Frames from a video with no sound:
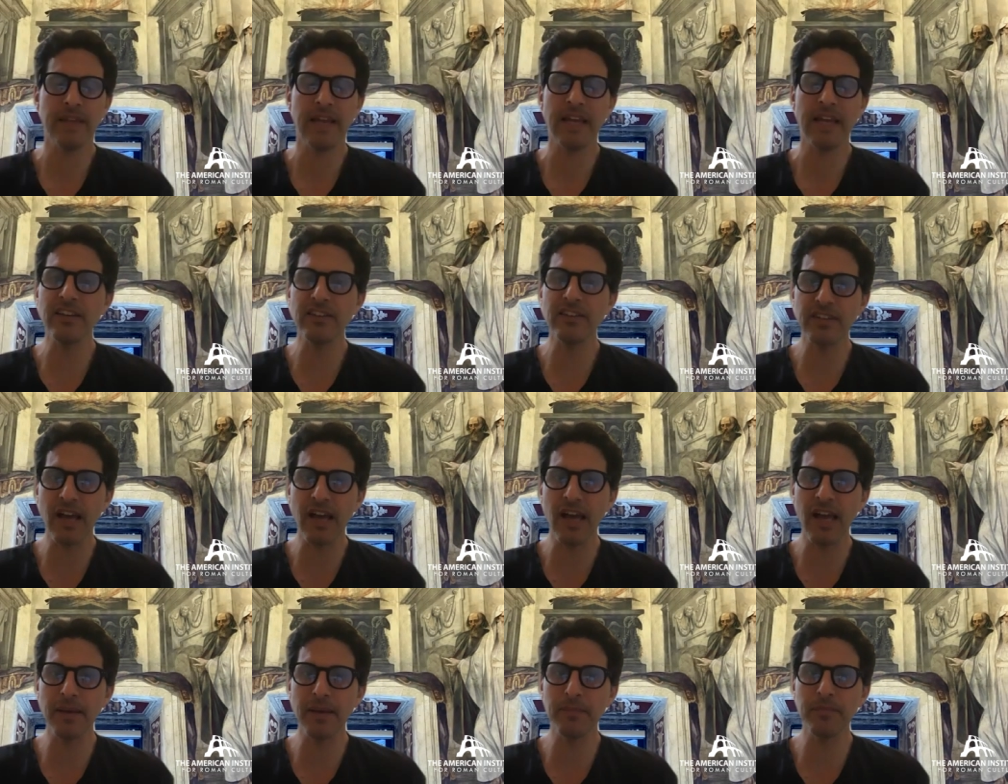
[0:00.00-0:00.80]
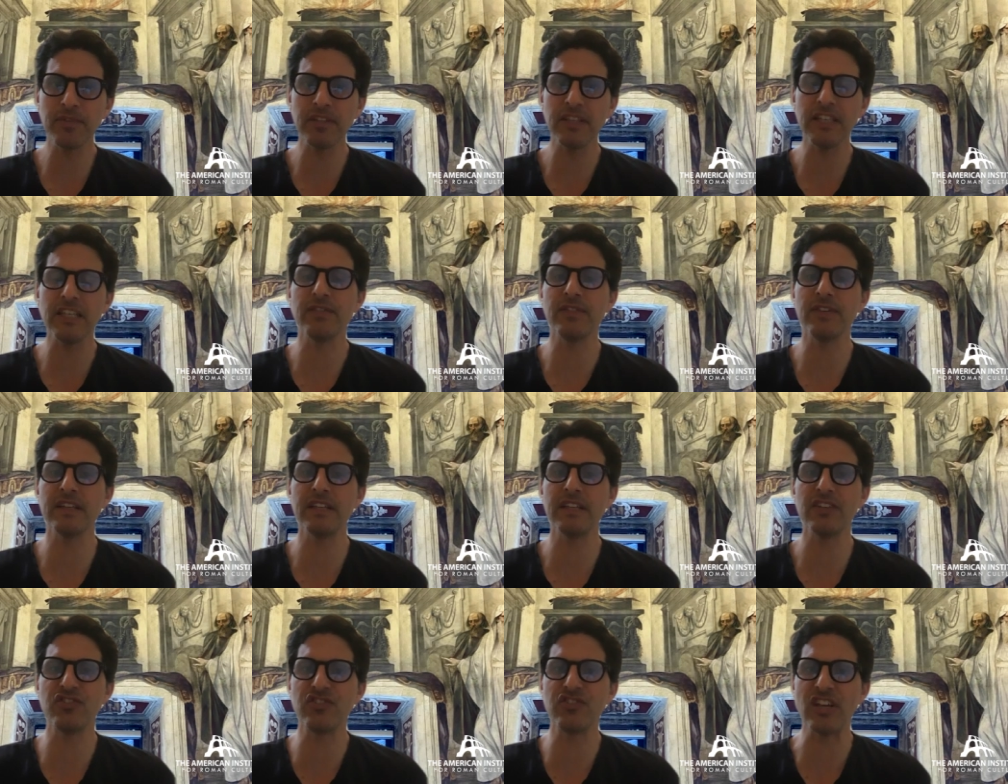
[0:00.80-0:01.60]
and at times even
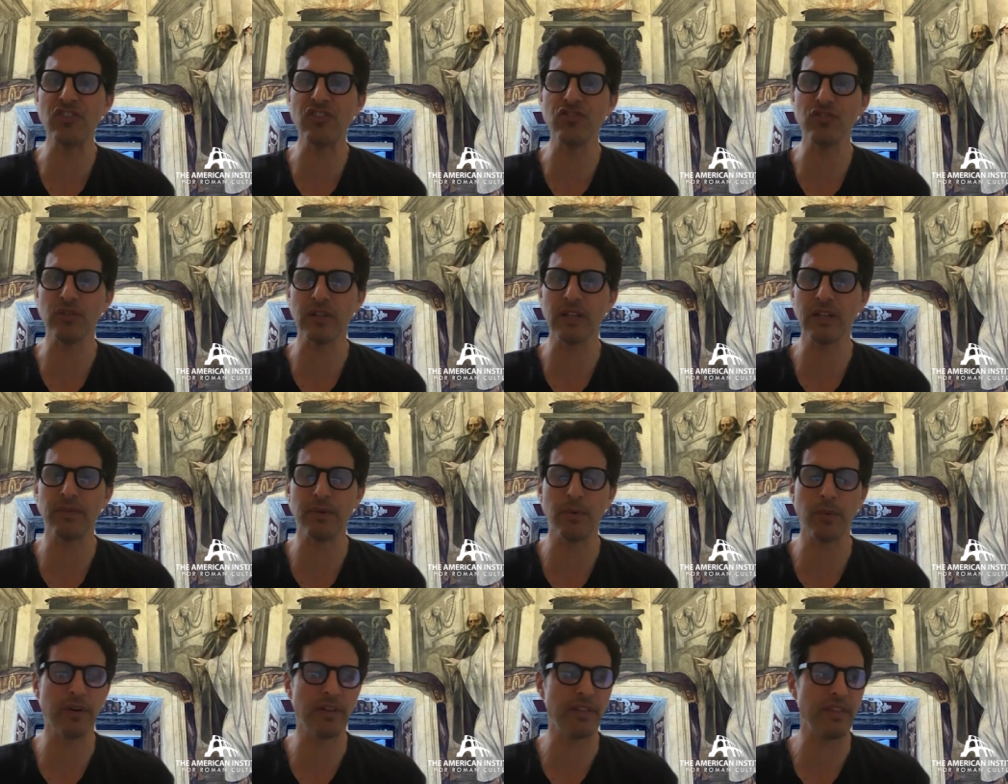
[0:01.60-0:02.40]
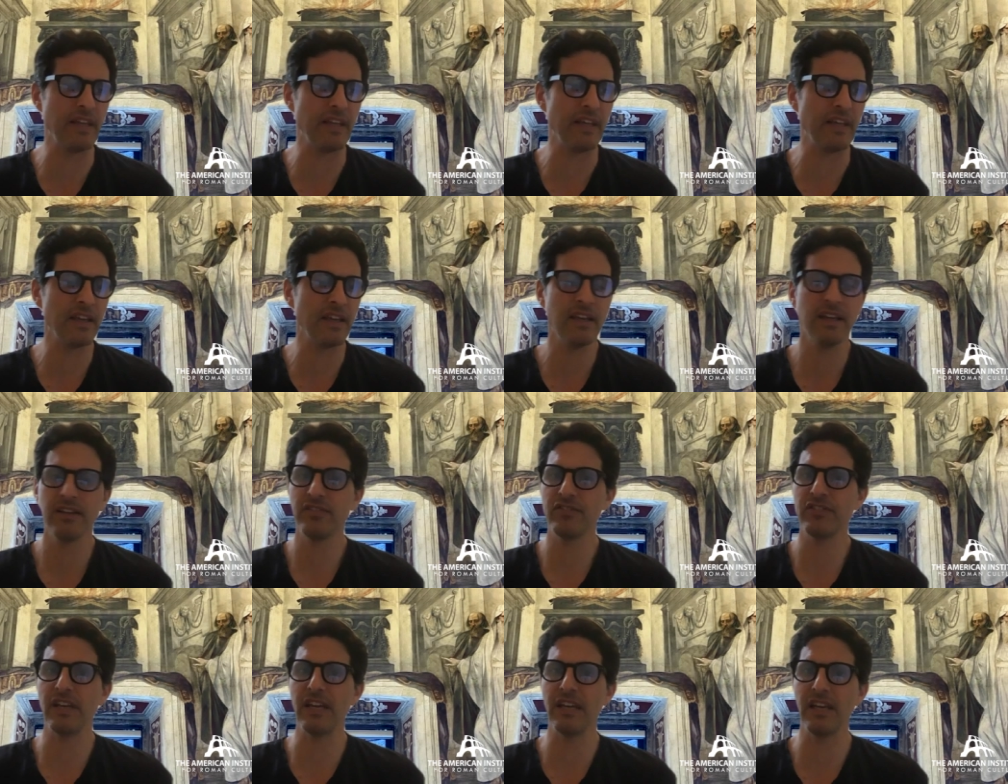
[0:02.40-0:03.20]
essential if we want to think,
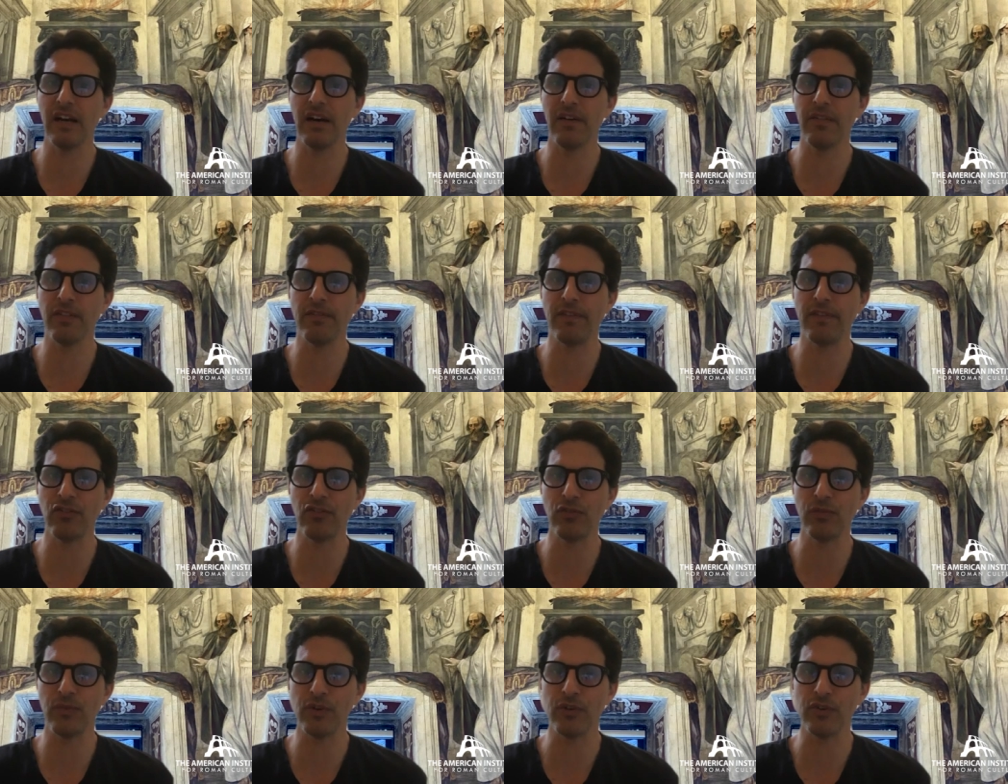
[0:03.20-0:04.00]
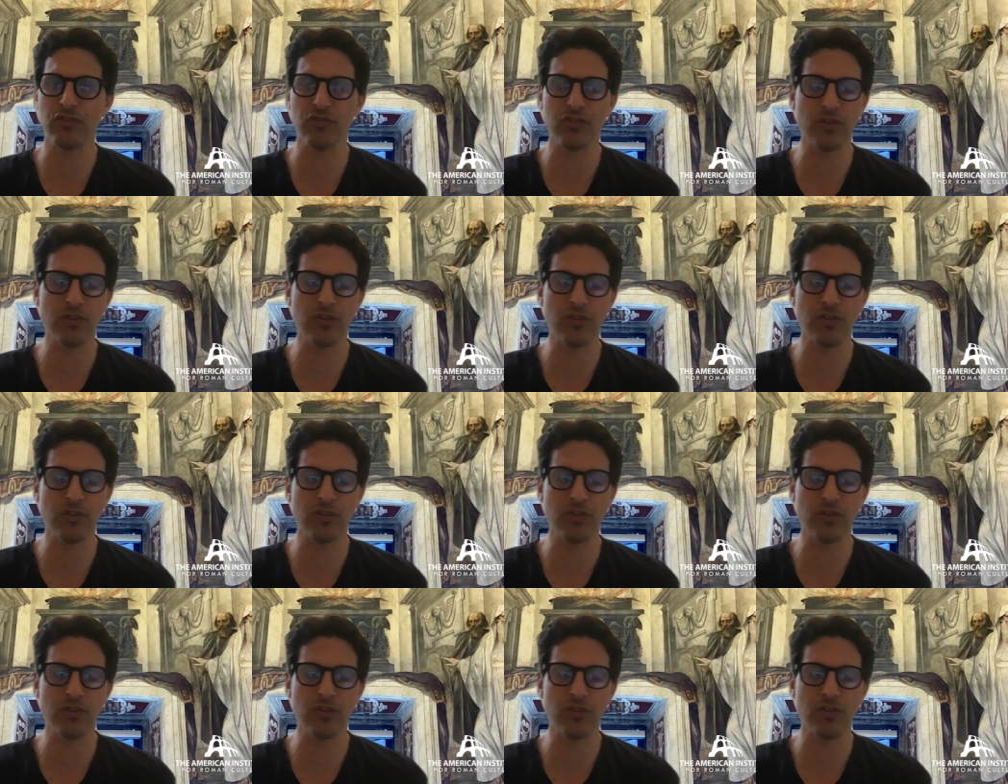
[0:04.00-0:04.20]
say, of the Vestal Virgins.